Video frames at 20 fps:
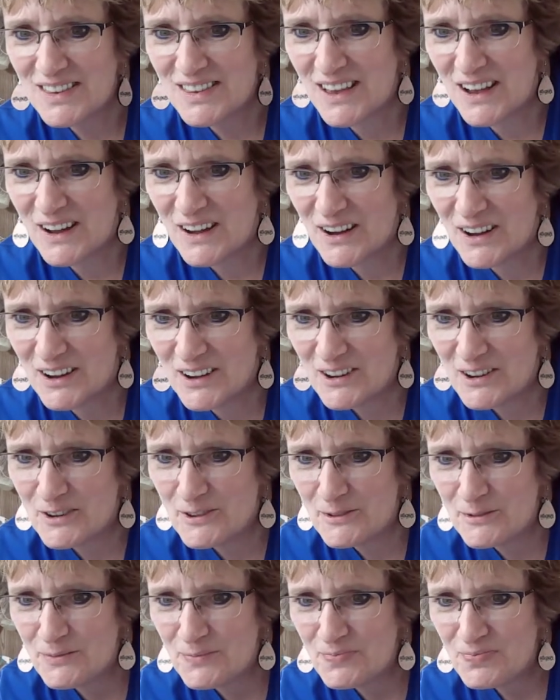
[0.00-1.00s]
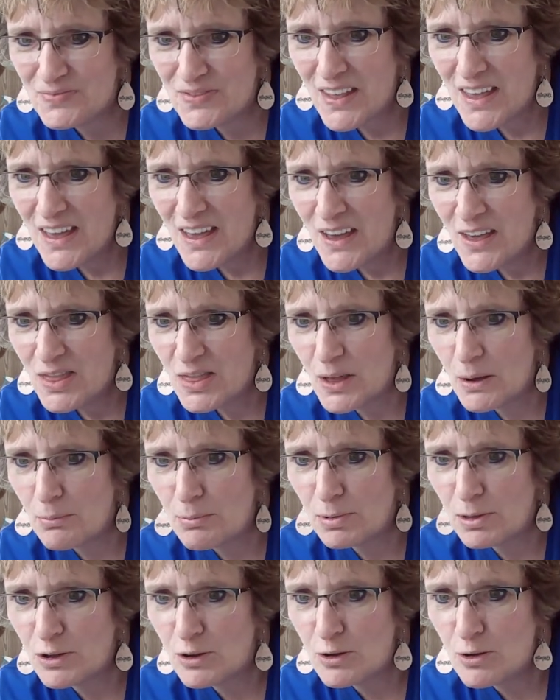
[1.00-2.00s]
so the
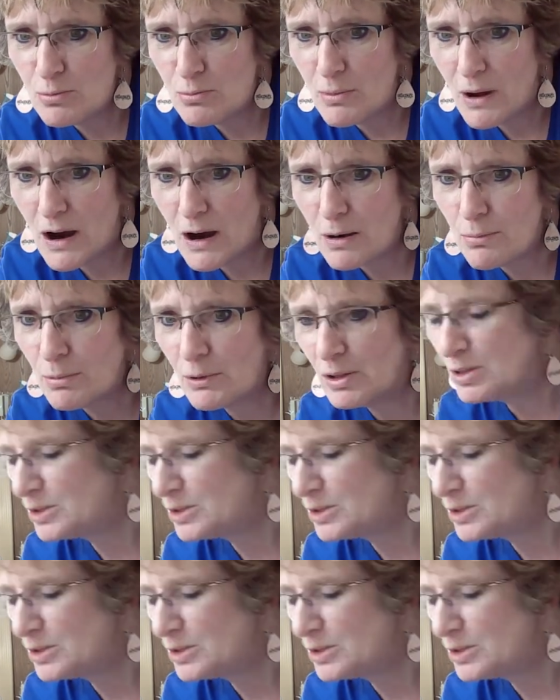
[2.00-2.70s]
blue marble